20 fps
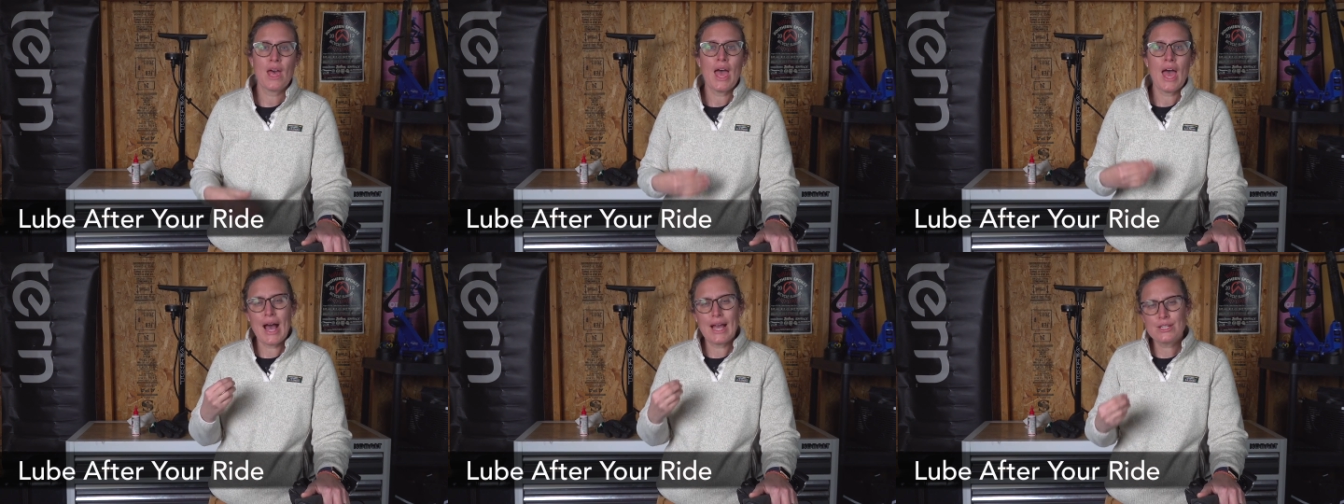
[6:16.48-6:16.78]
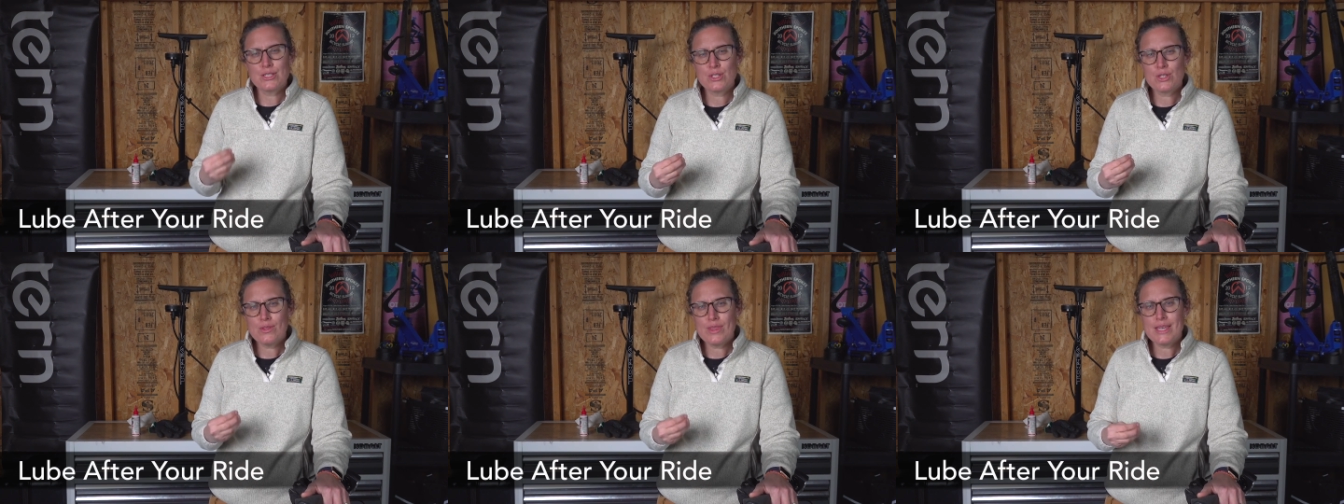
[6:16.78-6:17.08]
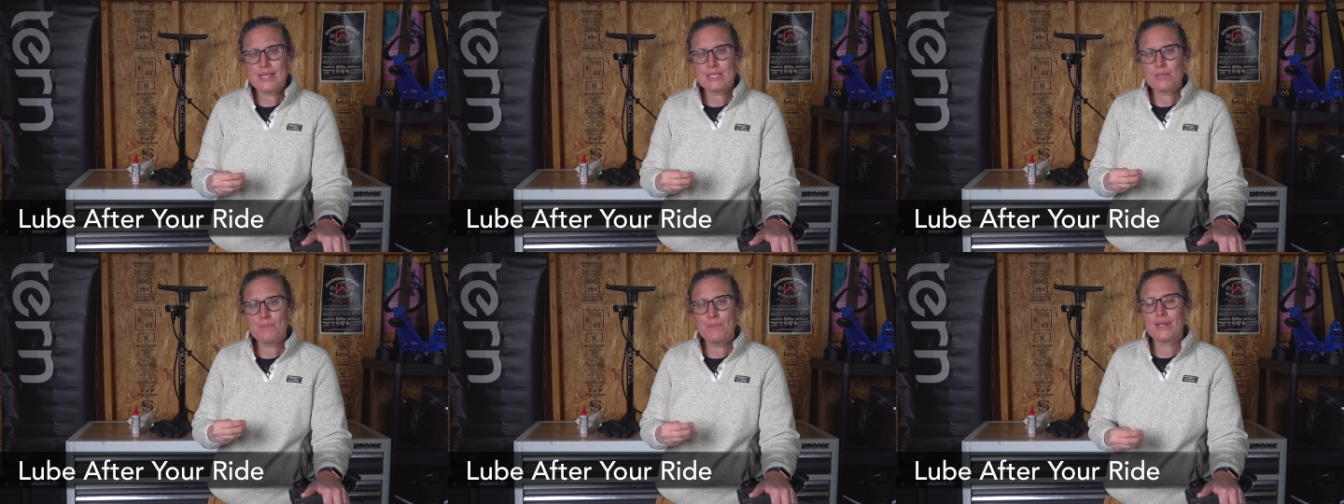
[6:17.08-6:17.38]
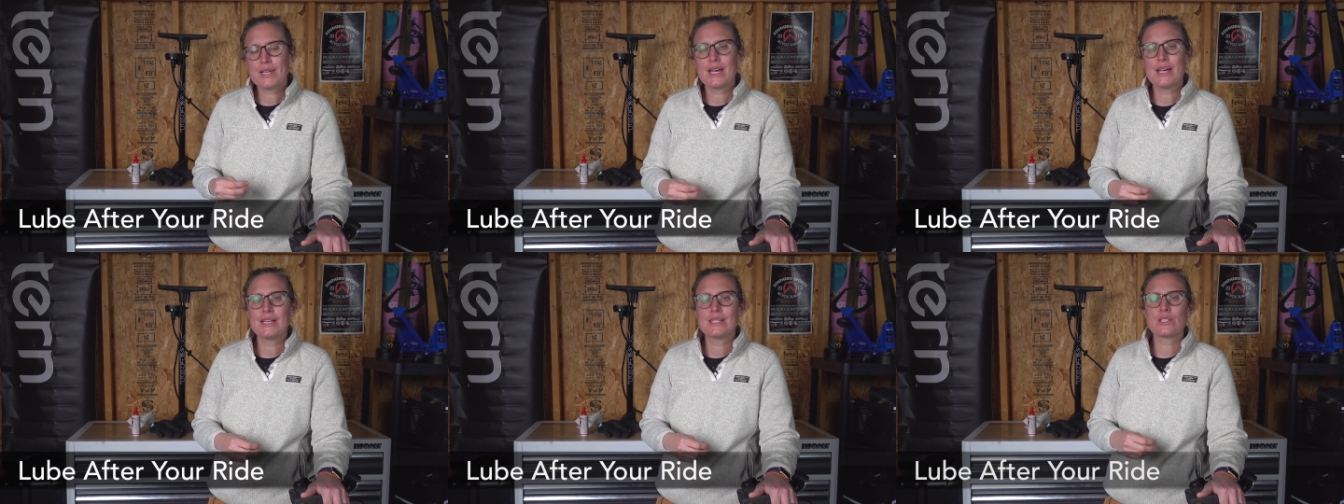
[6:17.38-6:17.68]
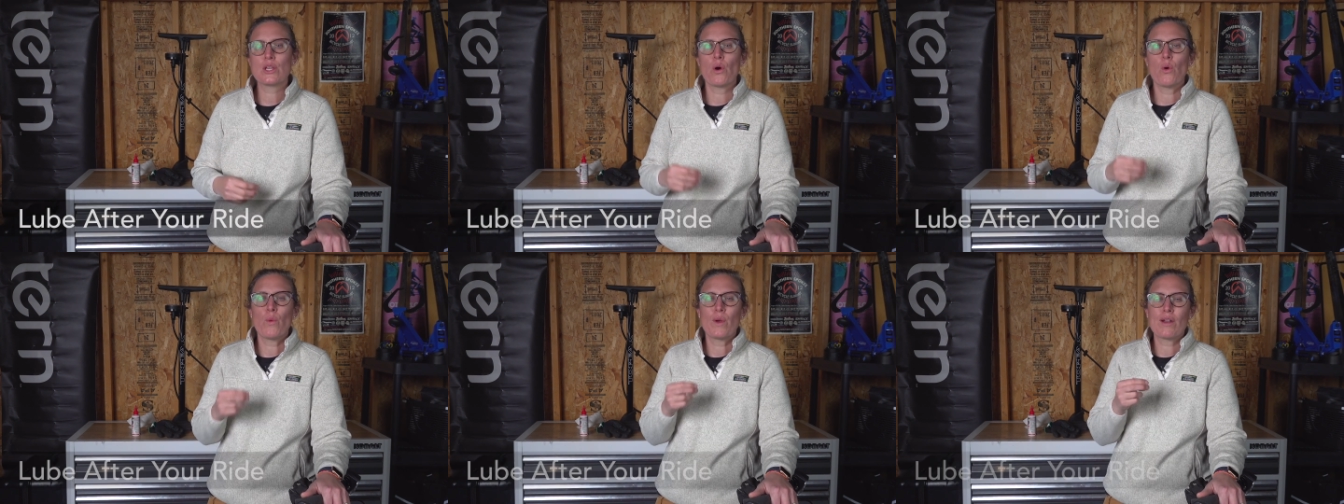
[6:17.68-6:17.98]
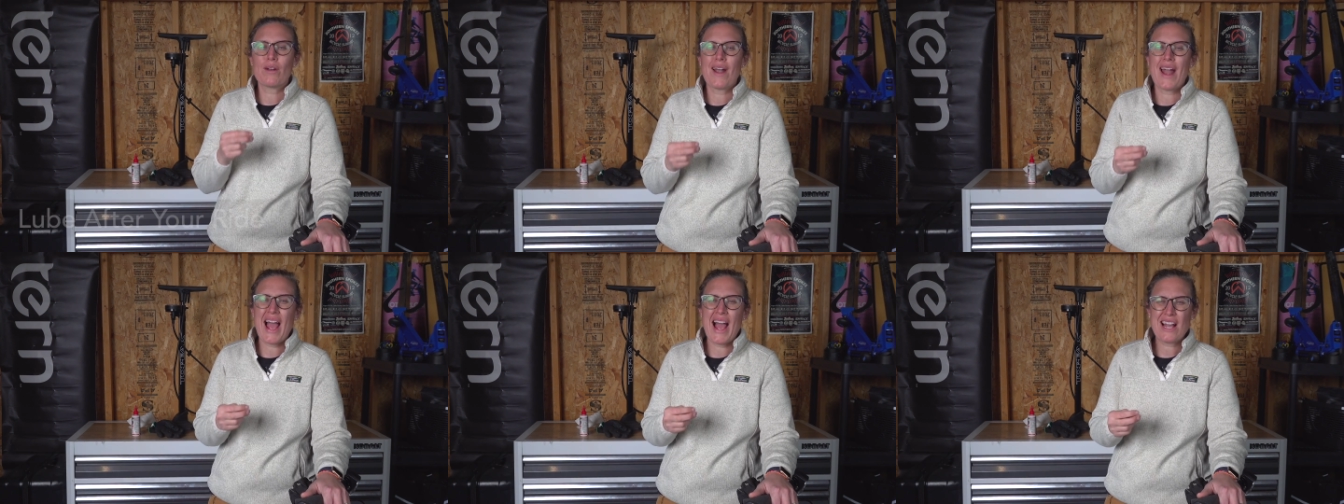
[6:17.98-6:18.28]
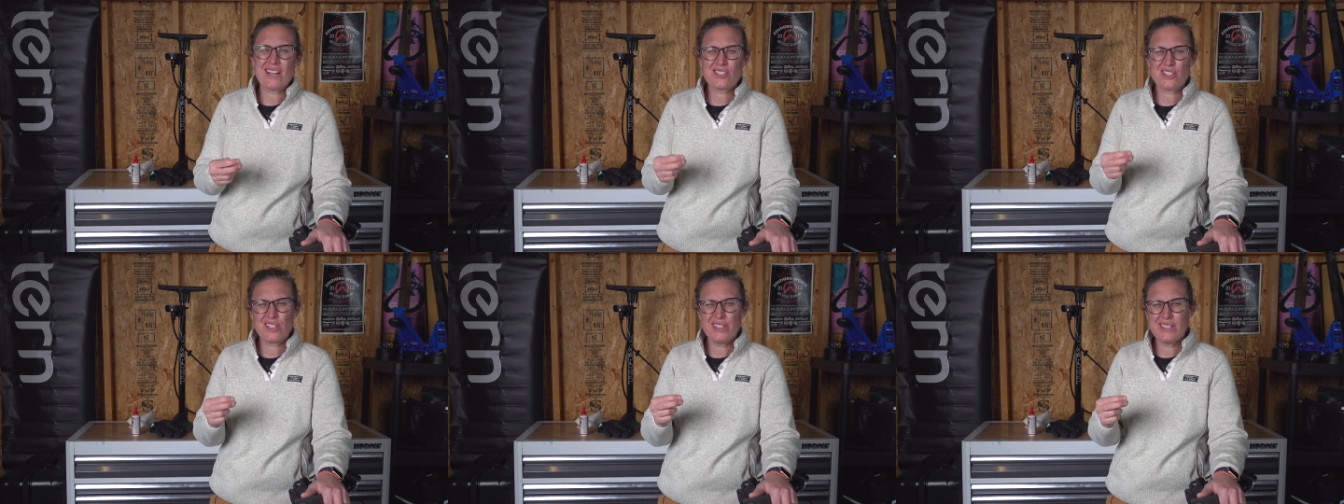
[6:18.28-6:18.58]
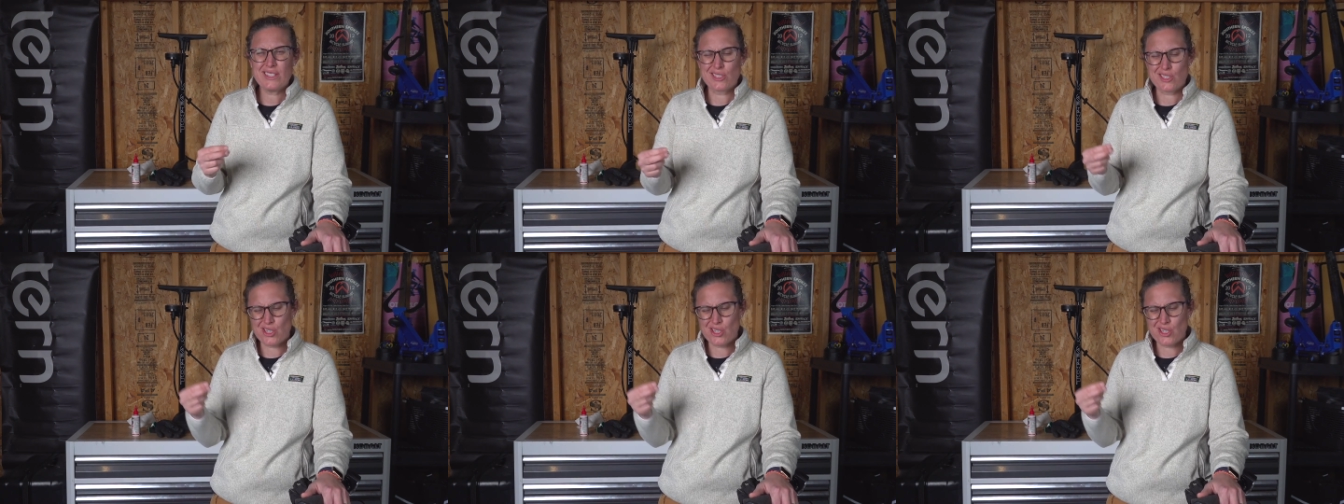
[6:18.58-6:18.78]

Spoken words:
I do this because we are actually